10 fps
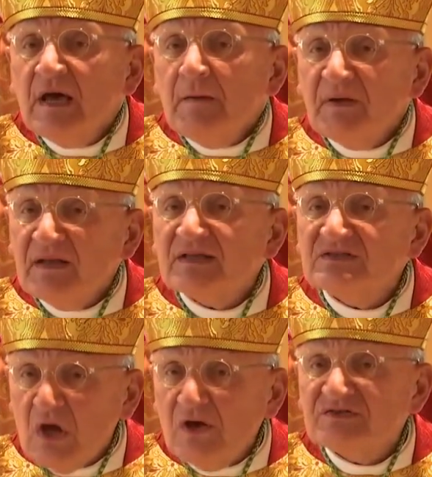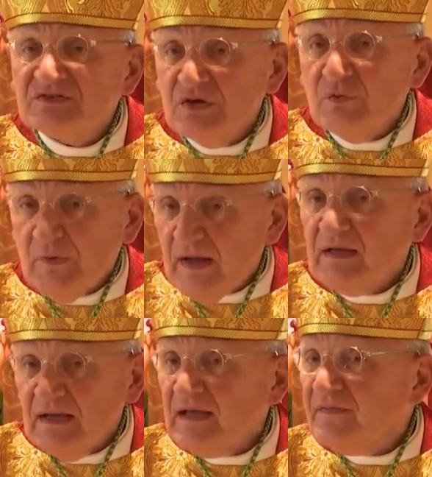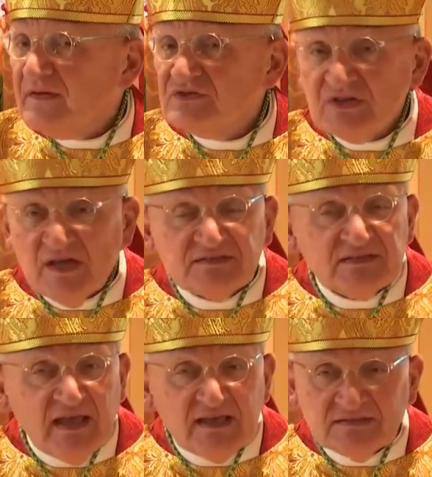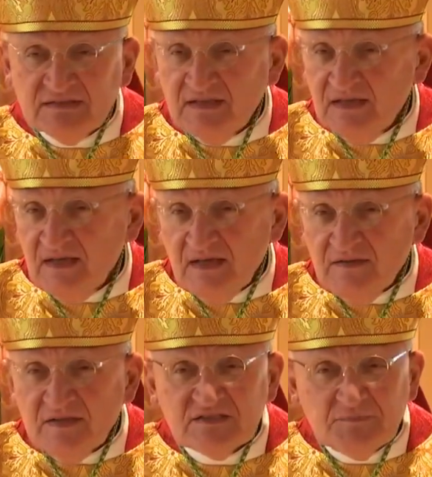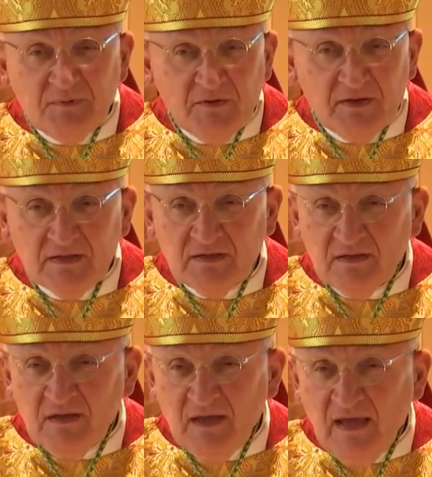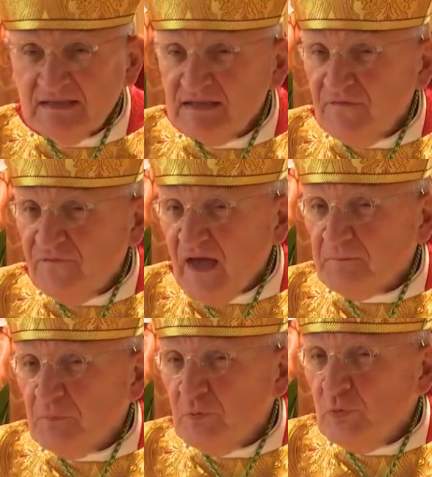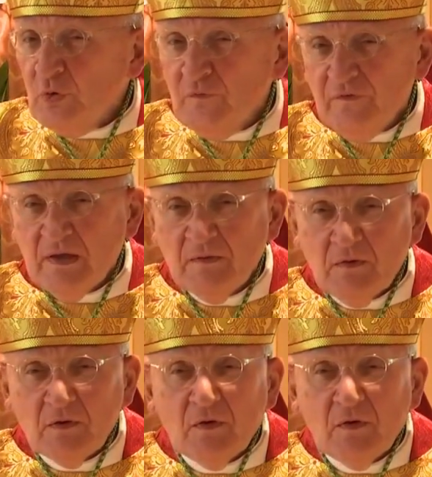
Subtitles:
But let's also recollect that just as the Spirit has in fact been moving,